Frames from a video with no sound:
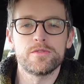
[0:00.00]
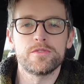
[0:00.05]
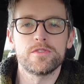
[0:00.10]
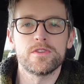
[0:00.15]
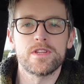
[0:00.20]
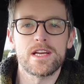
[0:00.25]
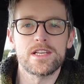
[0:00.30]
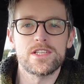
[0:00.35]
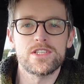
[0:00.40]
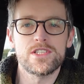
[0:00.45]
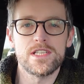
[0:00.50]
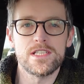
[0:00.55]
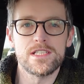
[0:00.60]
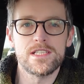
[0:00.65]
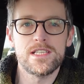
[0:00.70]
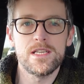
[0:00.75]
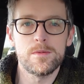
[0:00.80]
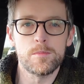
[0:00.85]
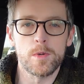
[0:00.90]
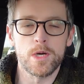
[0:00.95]
for that
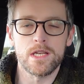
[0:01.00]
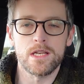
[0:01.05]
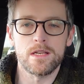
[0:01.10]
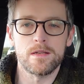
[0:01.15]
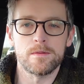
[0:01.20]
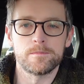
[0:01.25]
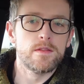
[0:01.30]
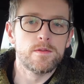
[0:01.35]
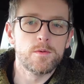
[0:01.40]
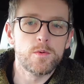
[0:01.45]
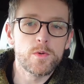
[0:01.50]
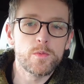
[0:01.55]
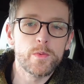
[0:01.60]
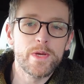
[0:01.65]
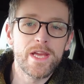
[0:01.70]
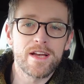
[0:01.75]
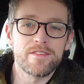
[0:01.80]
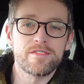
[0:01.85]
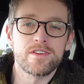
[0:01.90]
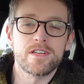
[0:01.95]
GT model. The one
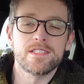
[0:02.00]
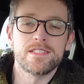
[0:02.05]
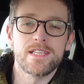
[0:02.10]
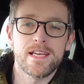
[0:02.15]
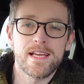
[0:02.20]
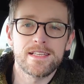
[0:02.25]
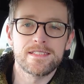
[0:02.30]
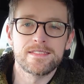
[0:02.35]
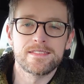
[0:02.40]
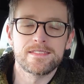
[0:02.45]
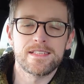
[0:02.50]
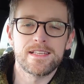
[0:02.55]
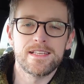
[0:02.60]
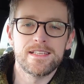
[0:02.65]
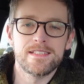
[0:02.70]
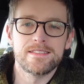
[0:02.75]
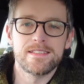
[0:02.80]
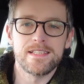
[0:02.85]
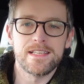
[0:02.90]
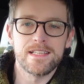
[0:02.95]
we have on test
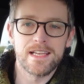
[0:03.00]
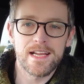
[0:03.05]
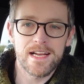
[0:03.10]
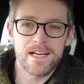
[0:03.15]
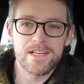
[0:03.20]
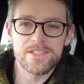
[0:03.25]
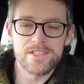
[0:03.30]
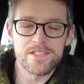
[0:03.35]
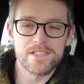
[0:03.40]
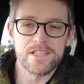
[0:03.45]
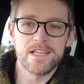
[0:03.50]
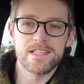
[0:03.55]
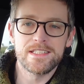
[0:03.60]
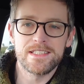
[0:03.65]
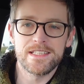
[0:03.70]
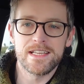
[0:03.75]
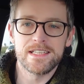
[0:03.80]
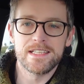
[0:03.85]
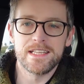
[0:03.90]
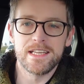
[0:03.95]
is the larger
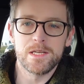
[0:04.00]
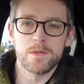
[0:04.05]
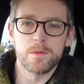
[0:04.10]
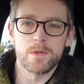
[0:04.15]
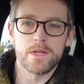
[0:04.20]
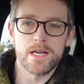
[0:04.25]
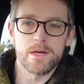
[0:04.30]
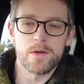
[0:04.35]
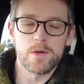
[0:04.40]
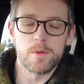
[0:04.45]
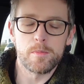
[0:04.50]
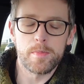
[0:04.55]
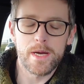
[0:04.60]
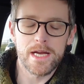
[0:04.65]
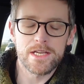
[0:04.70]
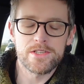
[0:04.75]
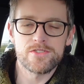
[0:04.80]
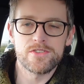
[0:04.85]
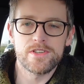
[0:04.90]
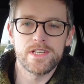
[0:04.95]
98 kilowatt hour
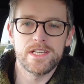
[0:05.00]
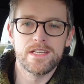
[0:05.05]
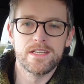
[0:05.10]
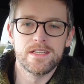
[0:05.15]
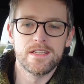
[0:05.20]
battery